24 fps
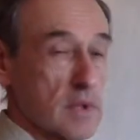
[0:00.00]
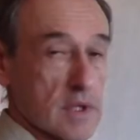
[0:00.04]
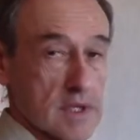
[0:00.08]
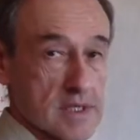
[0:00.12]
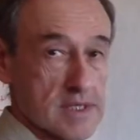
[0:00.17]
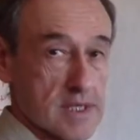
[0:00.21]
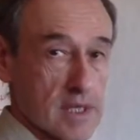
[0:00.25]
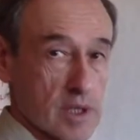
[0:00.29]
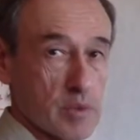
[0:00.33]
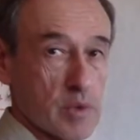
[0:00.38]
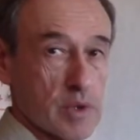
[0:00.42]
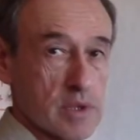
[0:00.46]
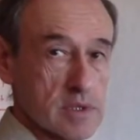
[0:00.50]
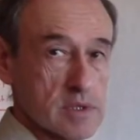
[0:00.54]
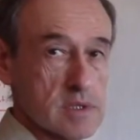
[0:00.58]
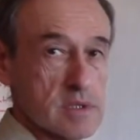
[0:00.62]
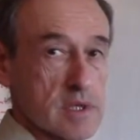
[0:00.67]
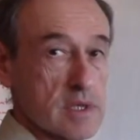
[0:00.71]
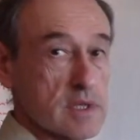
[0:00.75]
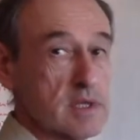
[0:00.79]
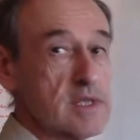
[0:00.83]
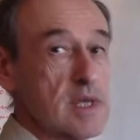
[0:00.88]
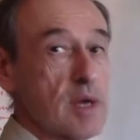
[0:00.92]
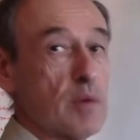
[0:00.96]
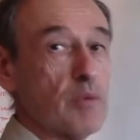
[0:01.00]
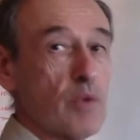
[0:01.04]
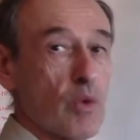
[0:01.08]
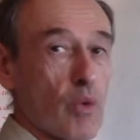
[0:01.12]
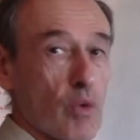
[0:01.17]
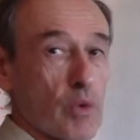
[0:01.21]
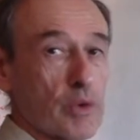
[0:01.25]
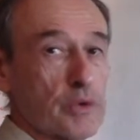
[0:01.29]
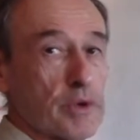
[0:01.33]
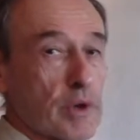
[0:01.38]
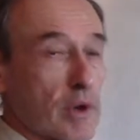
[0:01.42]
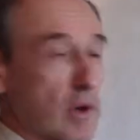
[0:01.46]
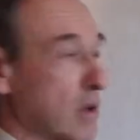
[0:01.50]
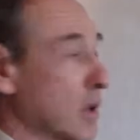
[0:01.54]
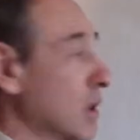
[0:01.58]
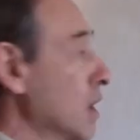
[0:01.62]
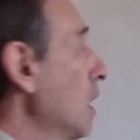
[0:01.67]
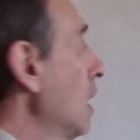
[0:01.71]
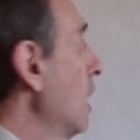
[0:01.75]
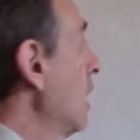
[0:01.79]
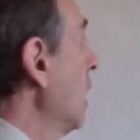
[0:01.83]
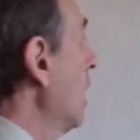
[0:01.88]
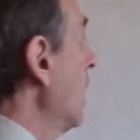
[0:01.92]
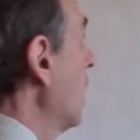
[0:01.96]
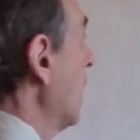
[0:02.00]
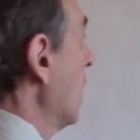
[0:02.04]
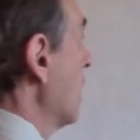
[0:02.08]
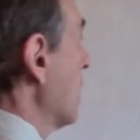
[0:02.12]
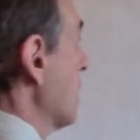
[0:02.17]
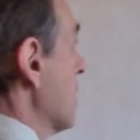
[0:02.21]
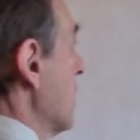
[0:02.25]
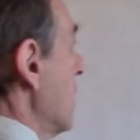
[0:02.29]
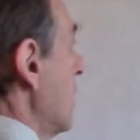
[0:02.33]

sequence, in some order, and